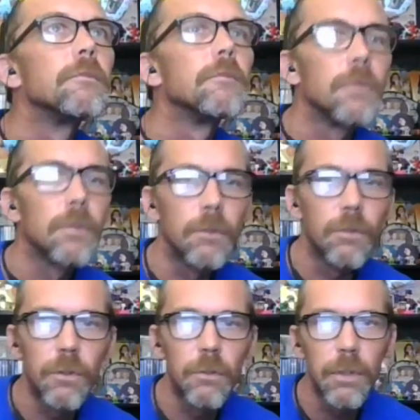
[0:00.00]
So you
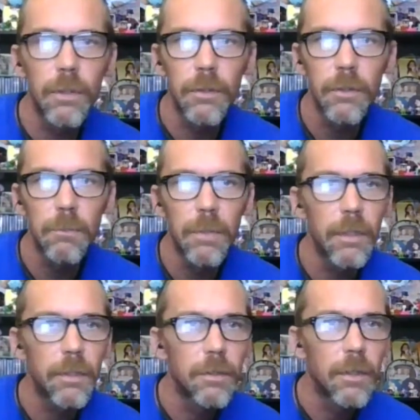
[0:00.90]
should be on this
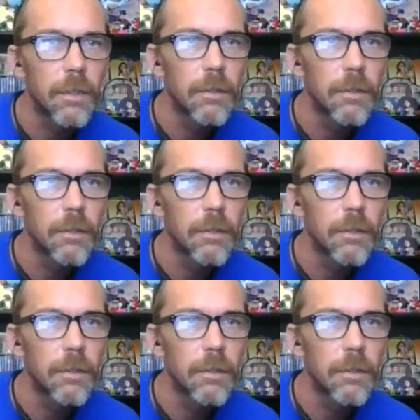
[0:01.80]
page now.